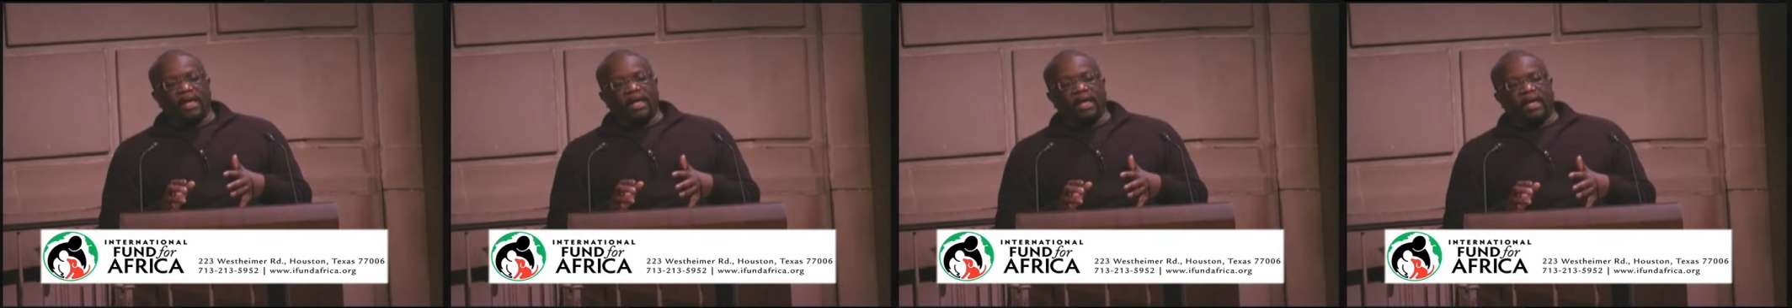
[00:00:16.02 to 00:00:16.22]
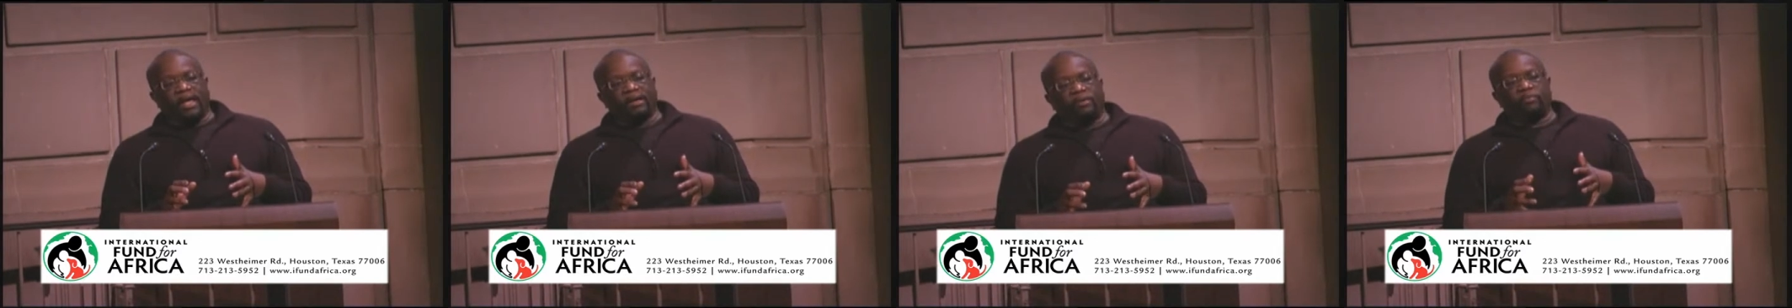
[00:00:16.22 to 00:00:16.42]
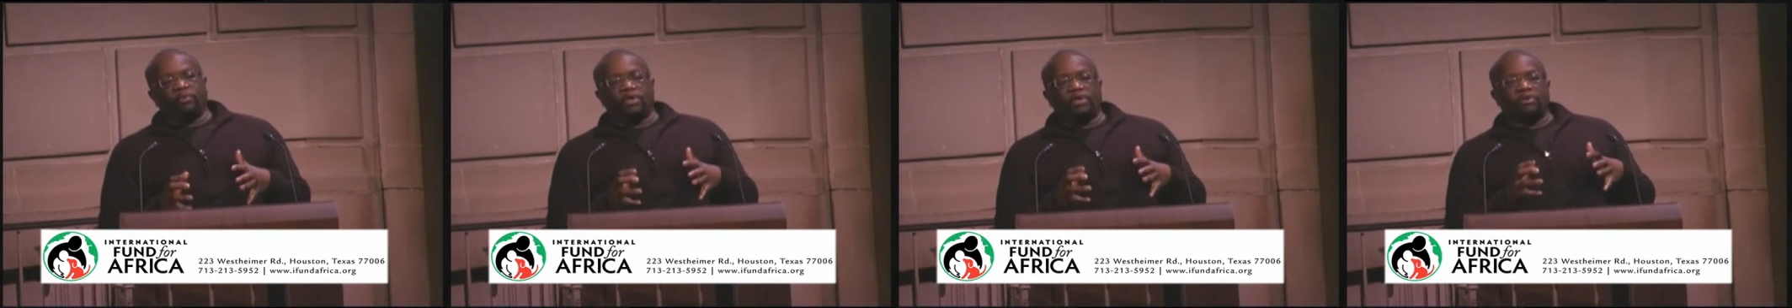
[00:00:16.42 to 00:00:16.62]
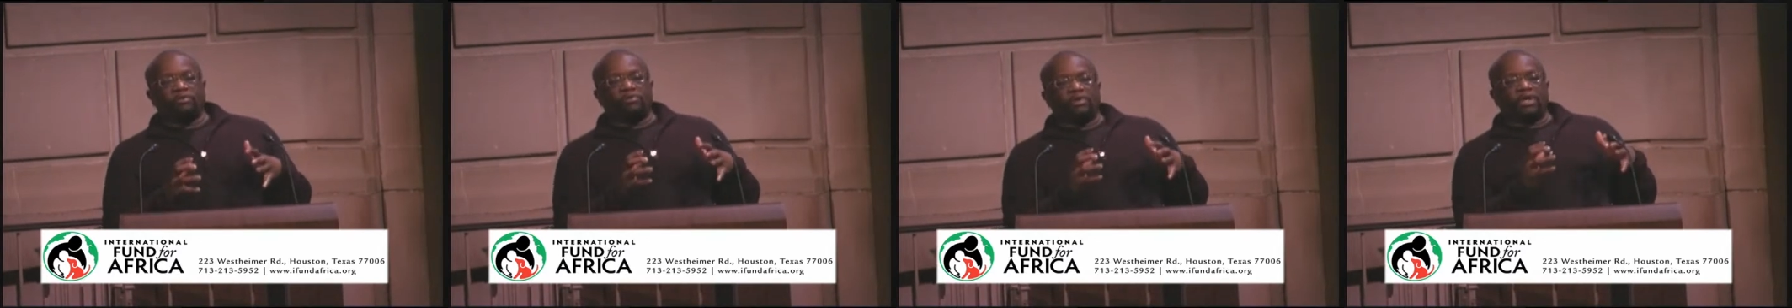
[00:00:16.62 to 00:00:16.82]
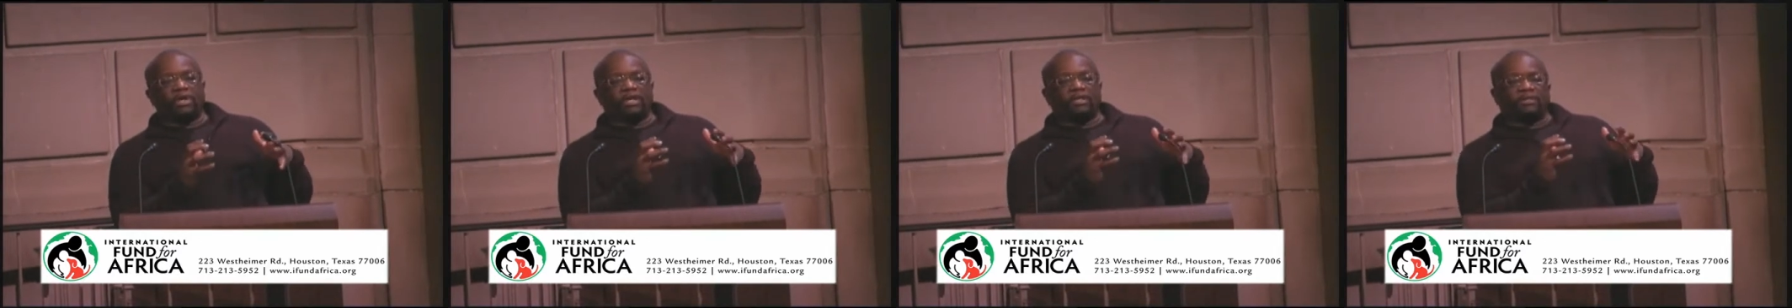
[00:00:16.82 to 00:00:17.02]
And when you
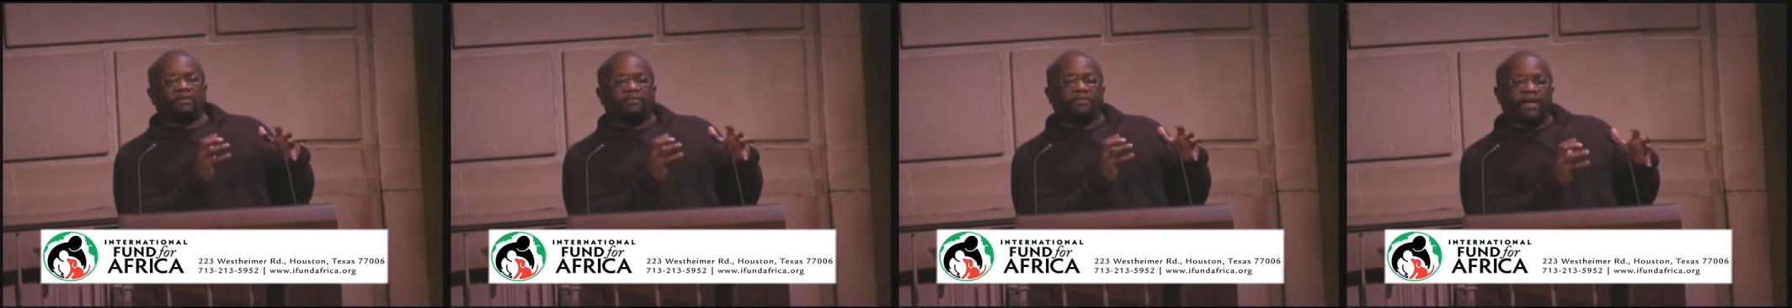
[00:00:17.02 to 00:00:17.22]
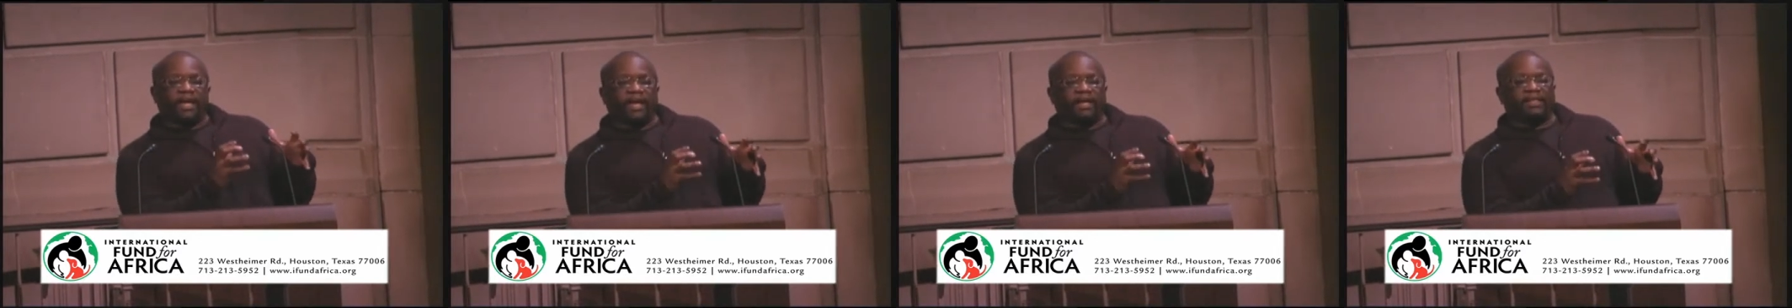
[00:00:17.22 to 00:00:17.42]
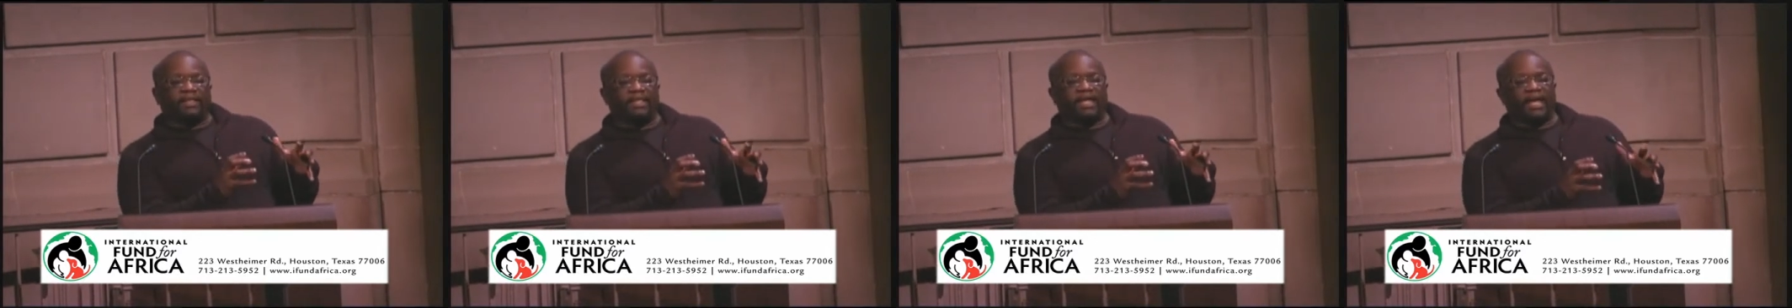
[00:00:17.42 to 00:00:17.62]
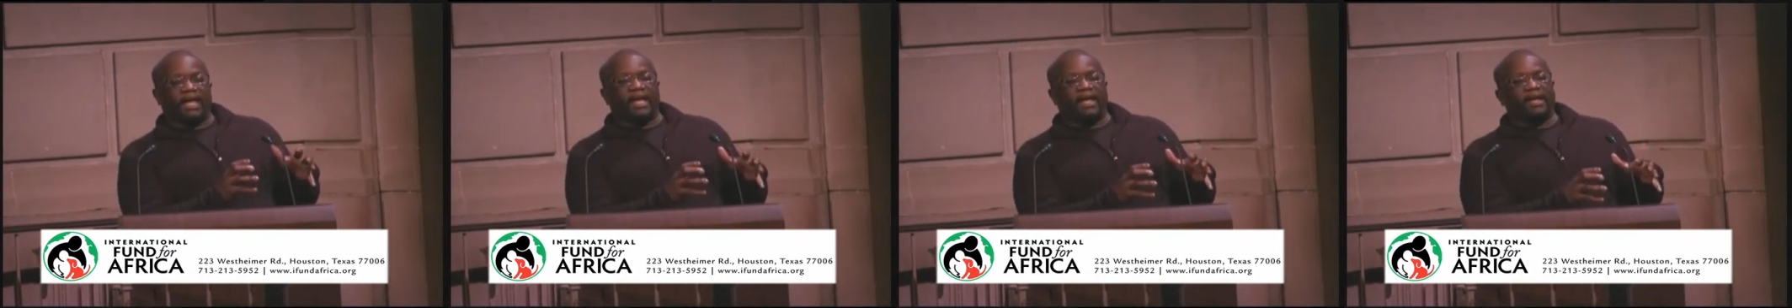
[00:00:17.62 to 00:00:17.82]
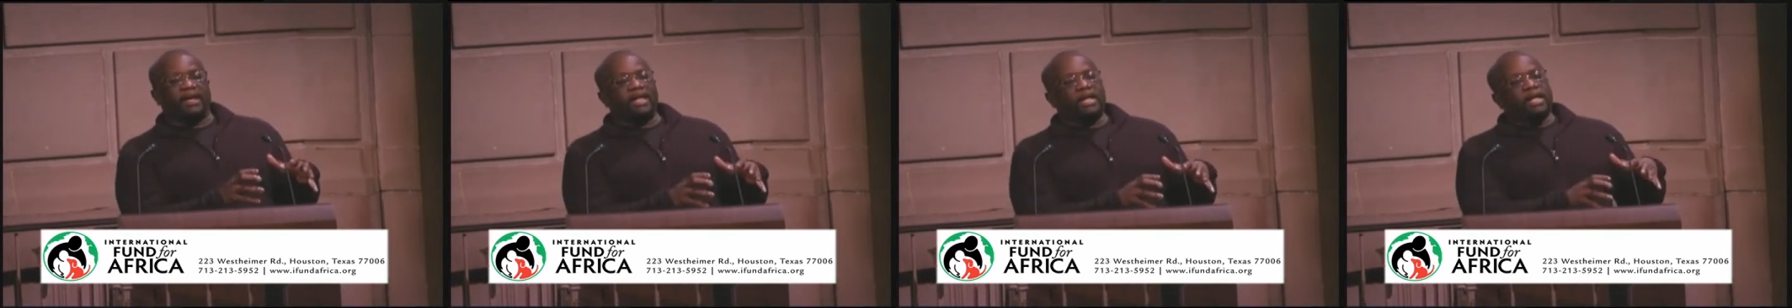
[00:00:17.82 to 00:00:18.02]
look at the fact
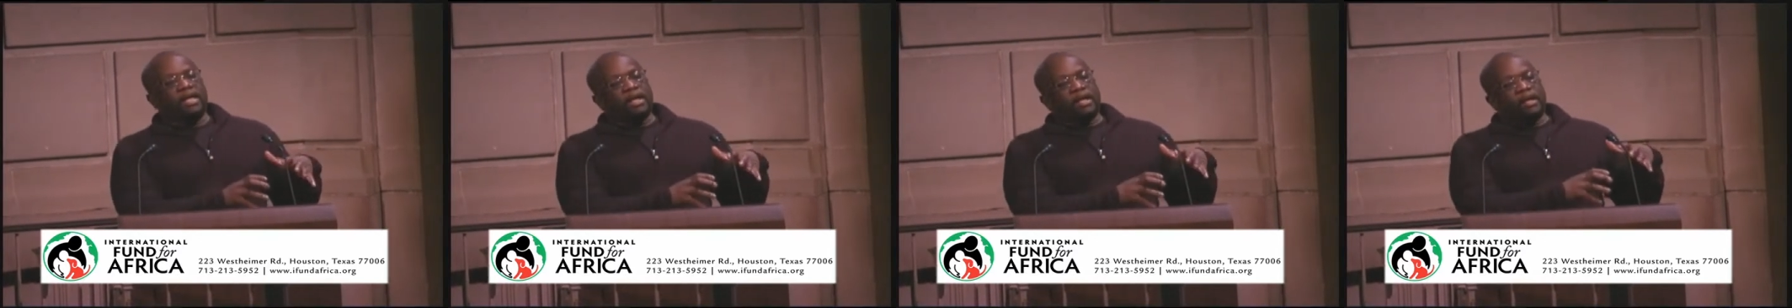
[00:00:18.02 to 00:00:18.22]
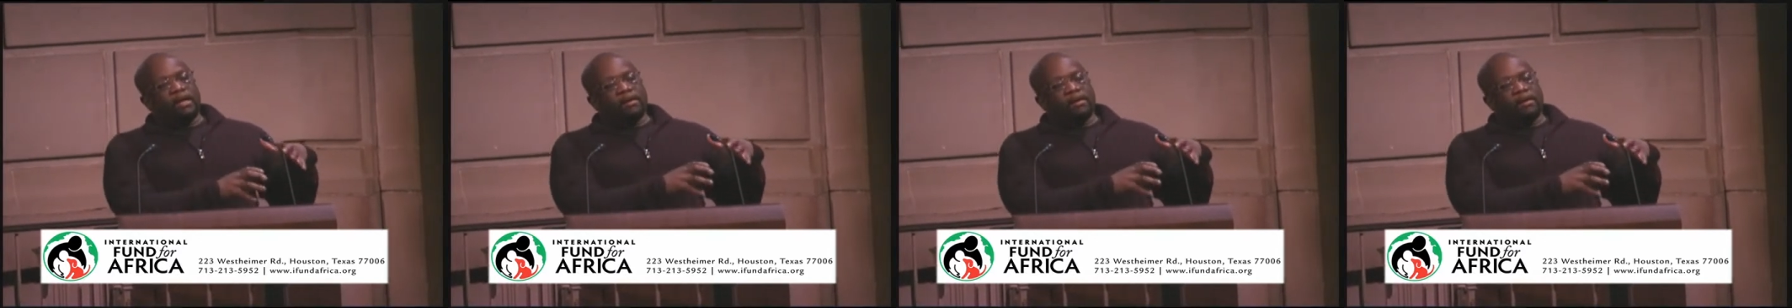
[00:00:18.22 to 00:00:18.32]
that